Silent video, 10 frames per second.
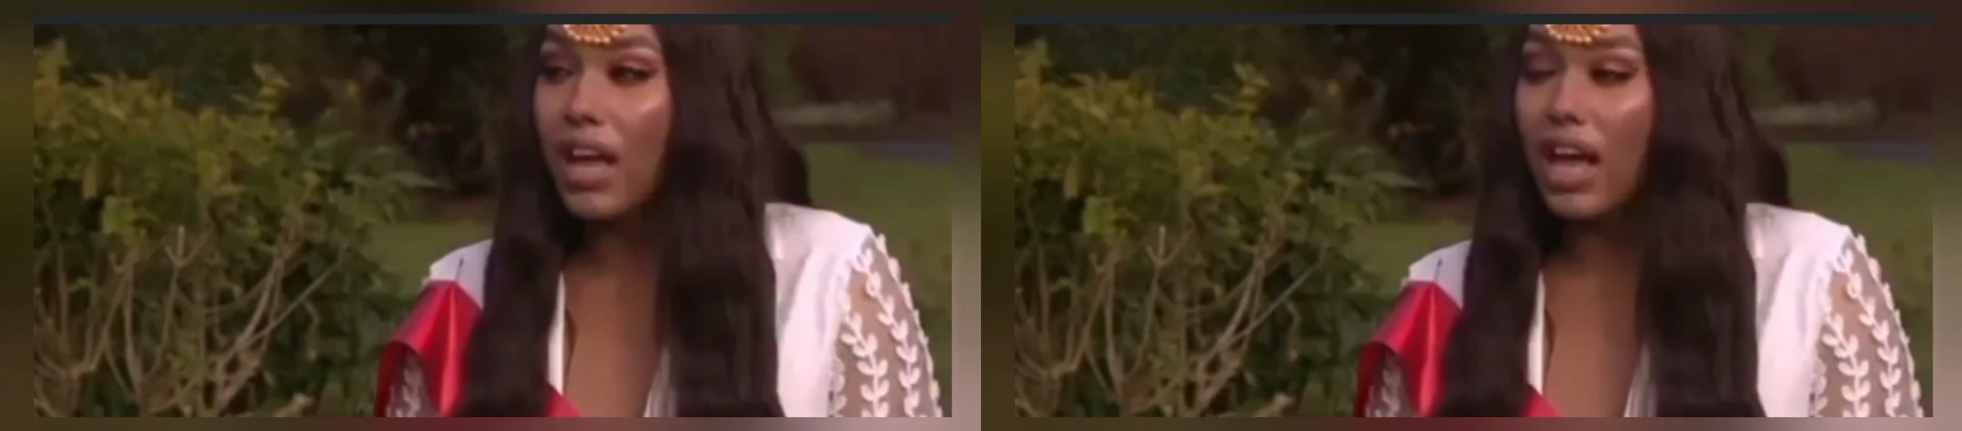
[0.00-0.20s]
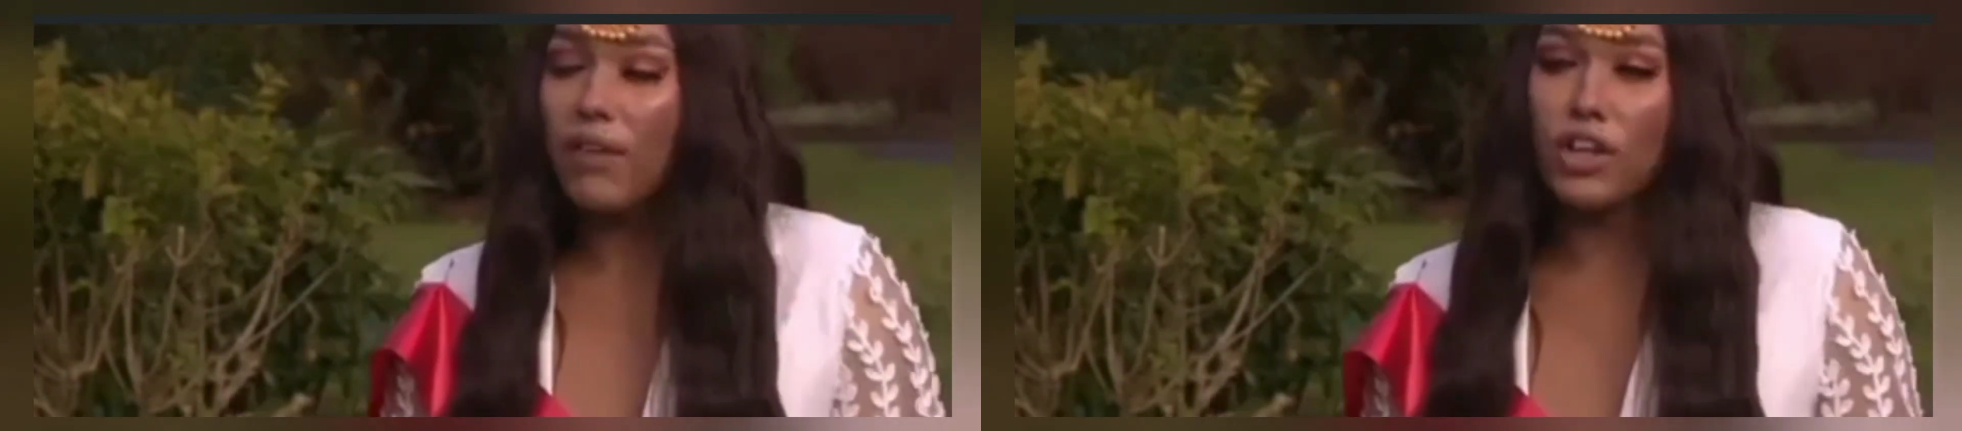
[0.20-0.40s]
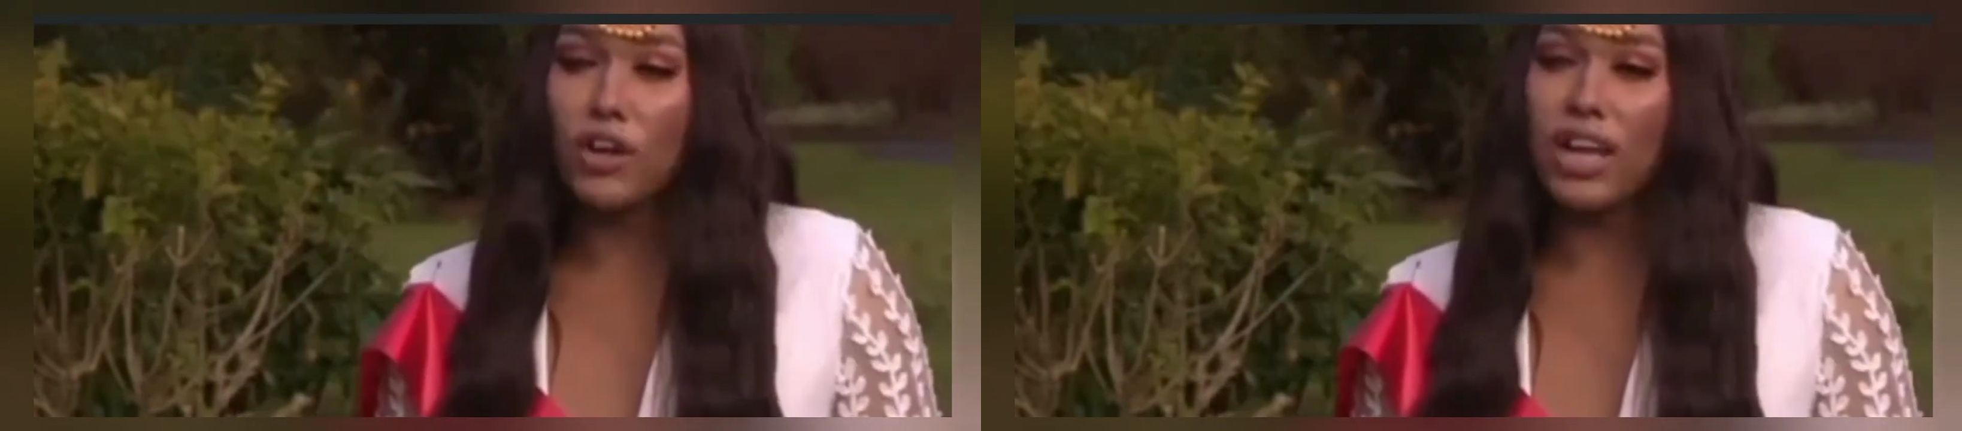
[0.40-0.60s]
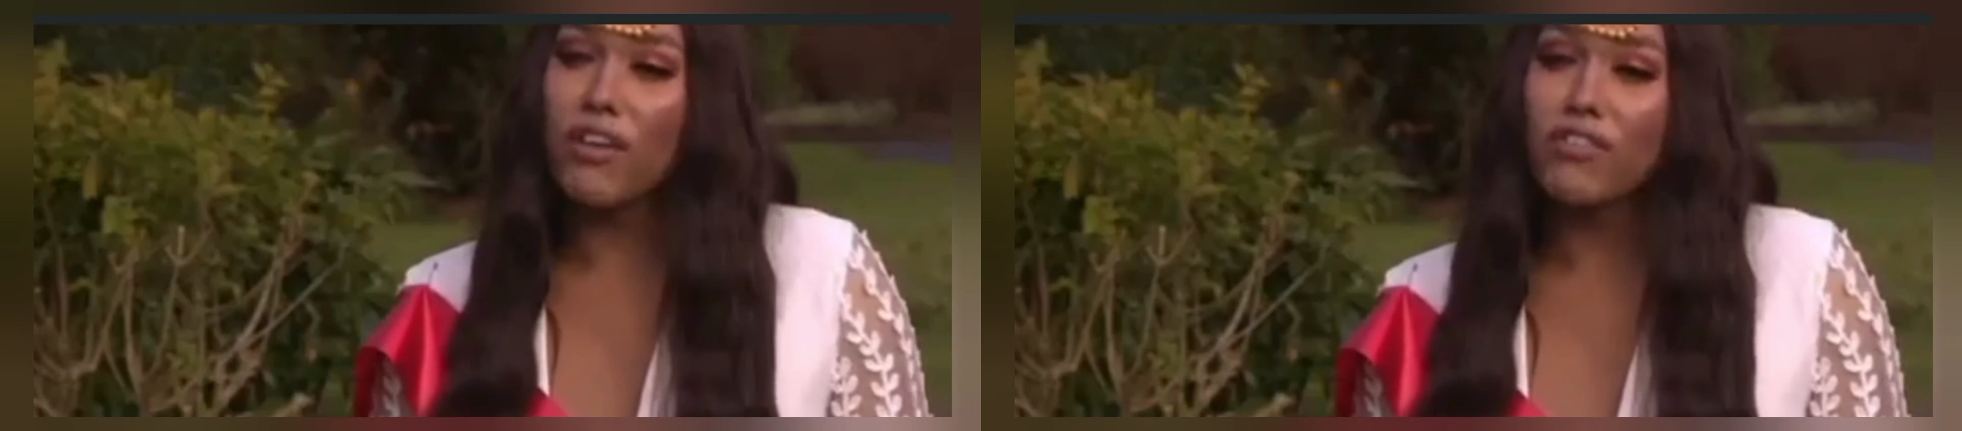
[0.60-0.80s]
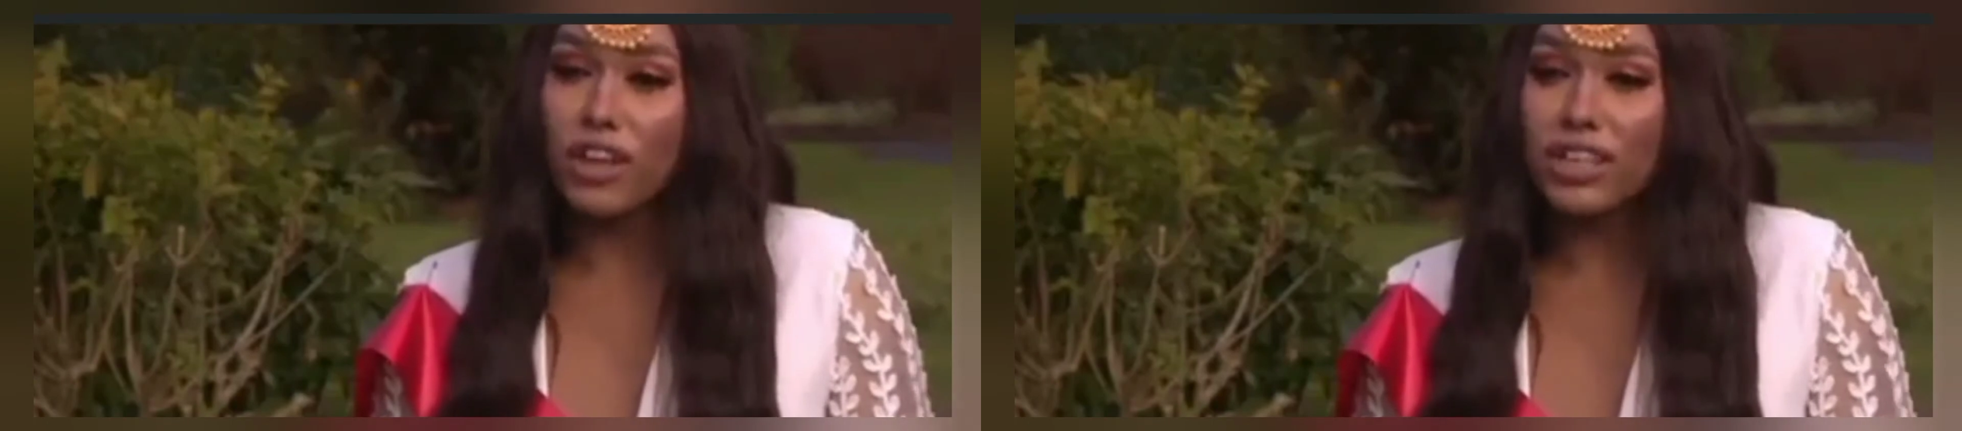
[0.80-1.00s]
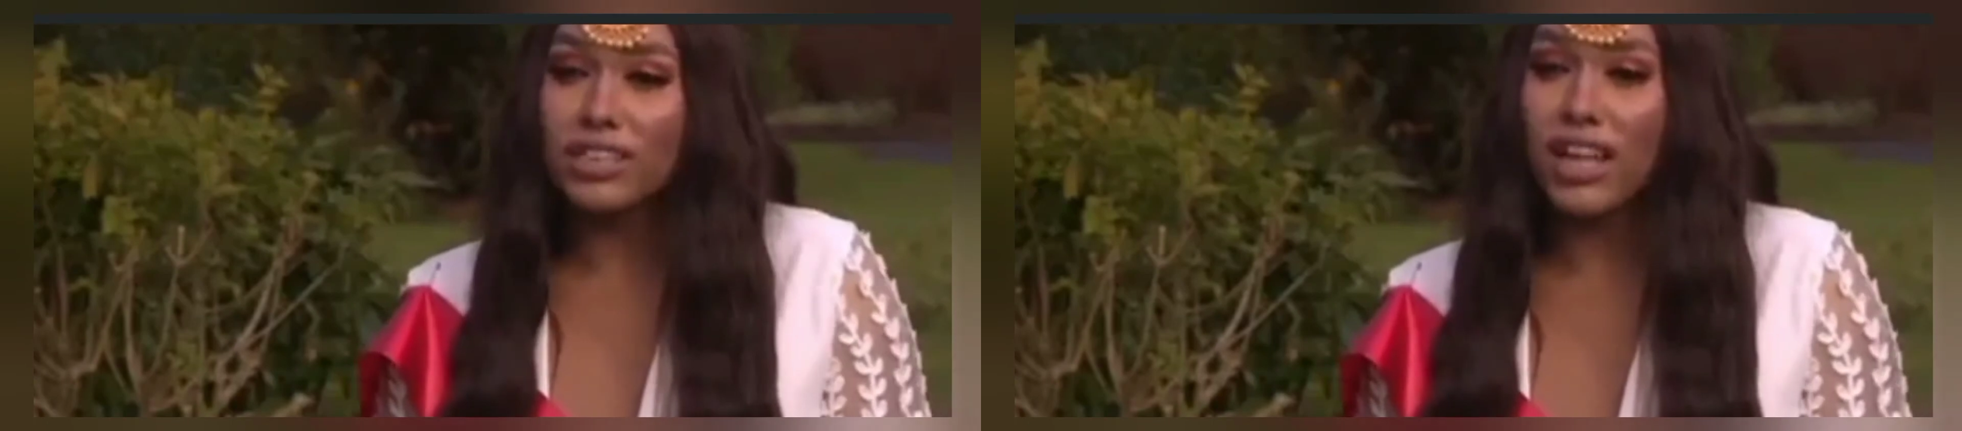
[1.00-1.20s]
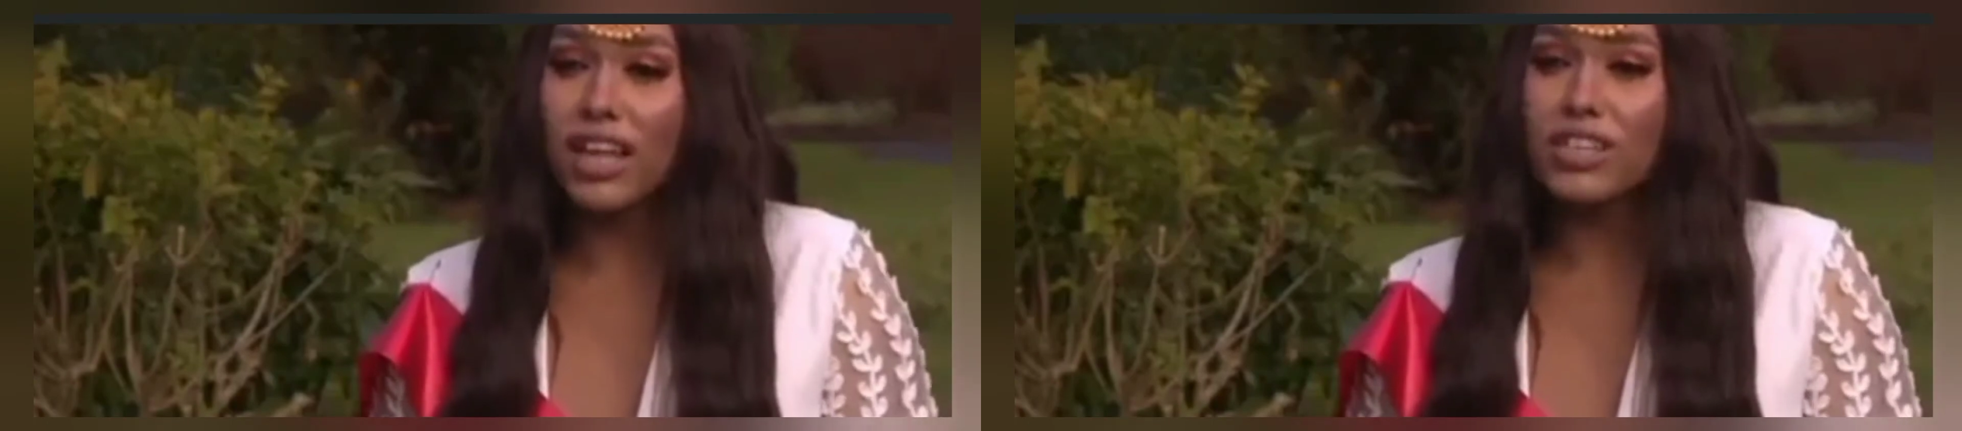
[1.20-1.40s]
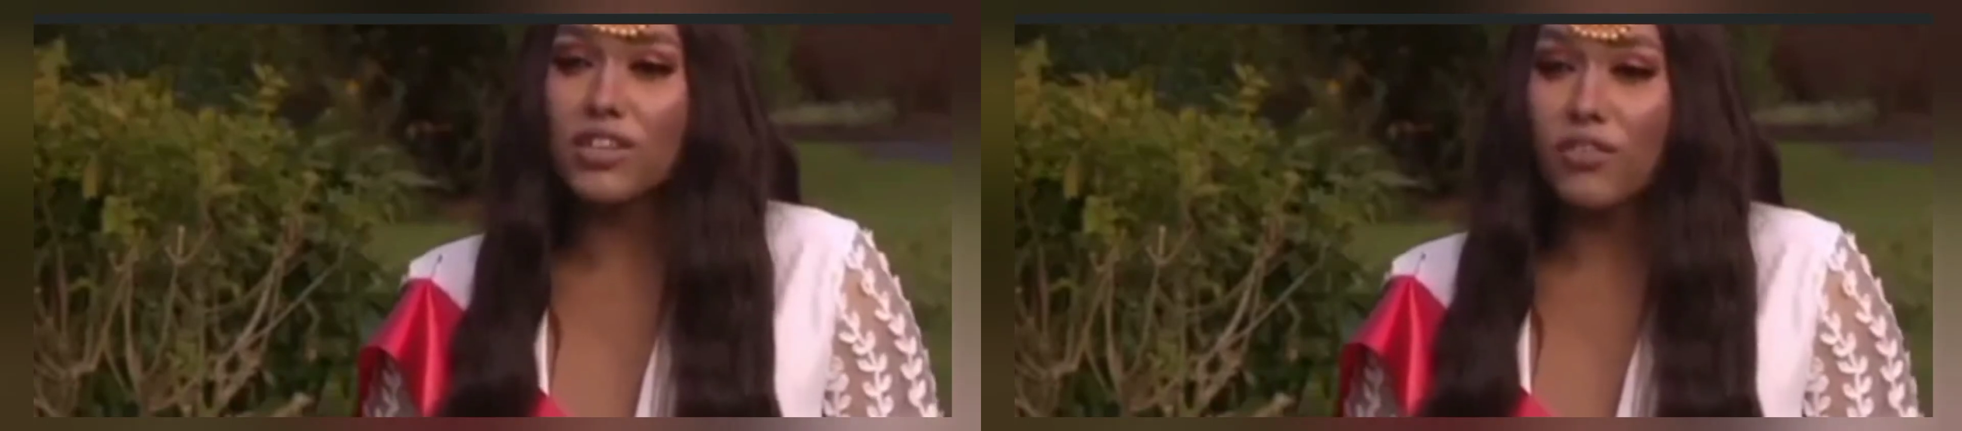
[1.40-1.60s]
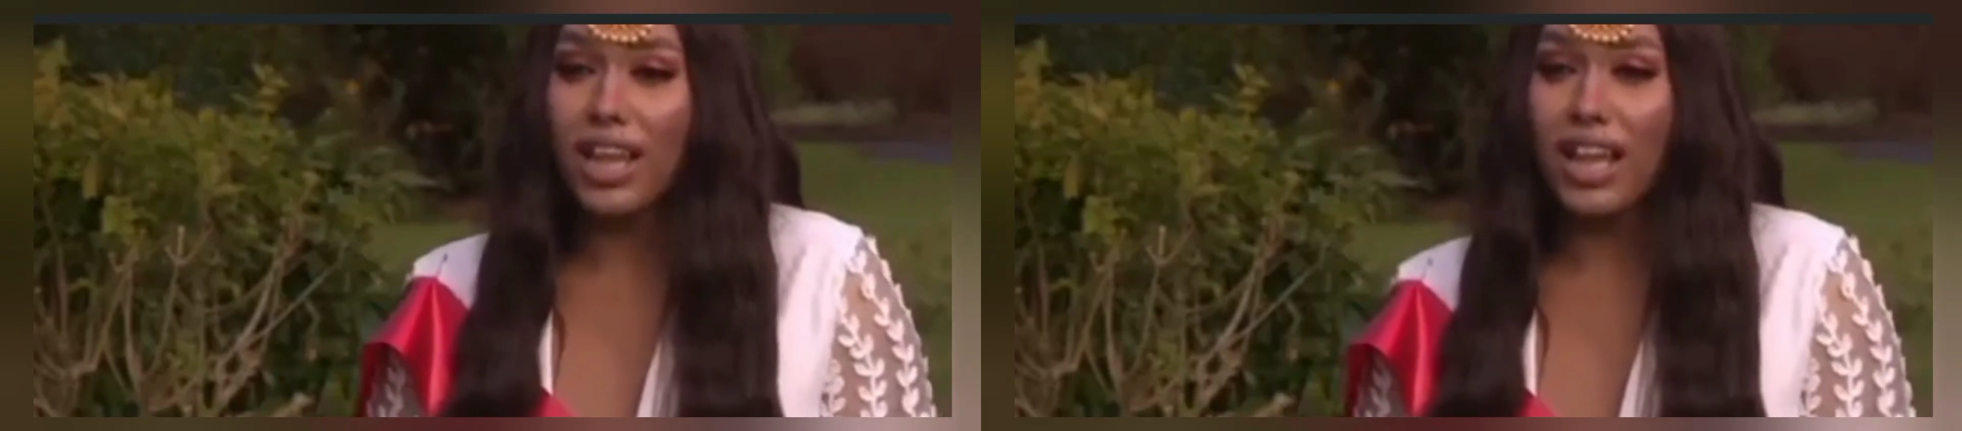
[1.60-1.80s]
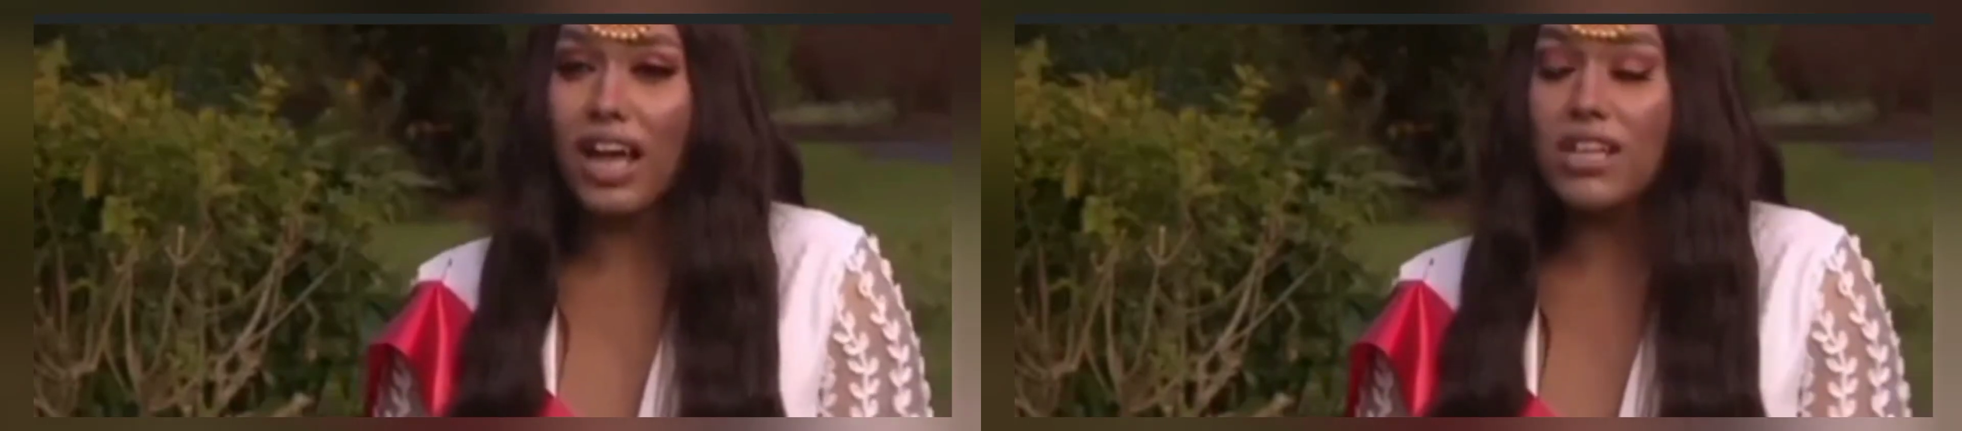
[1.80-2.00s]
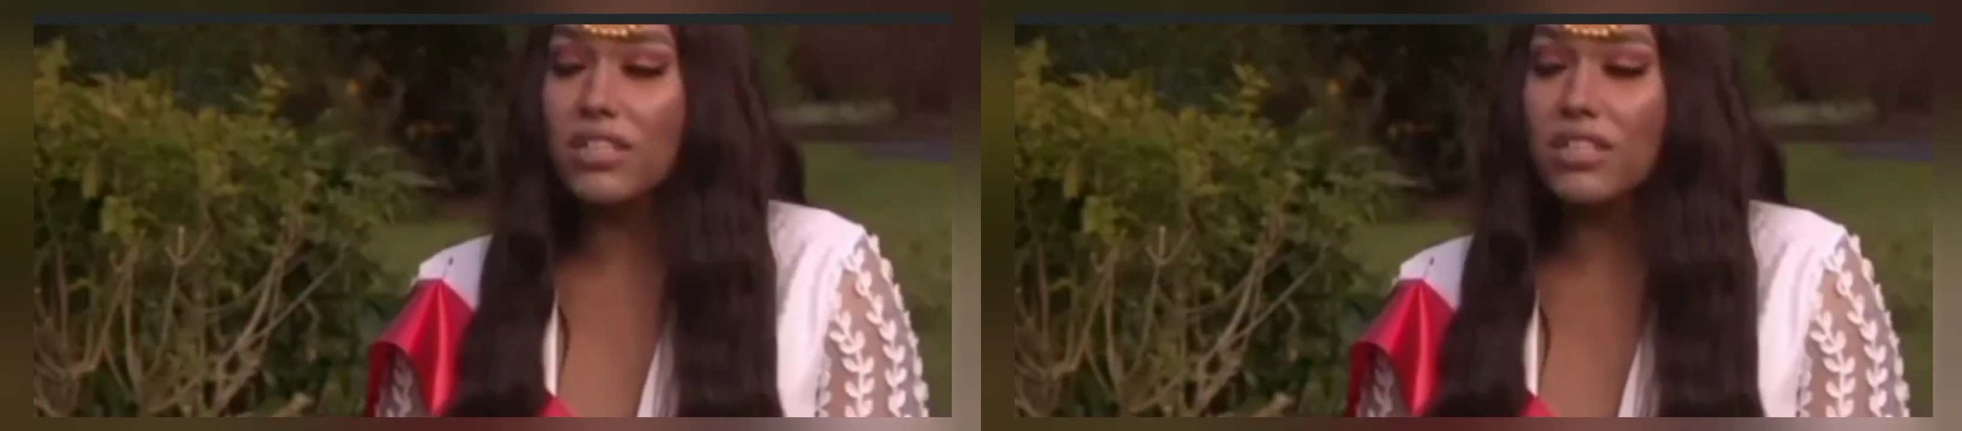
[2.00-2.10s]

have little nephews and stuff like that,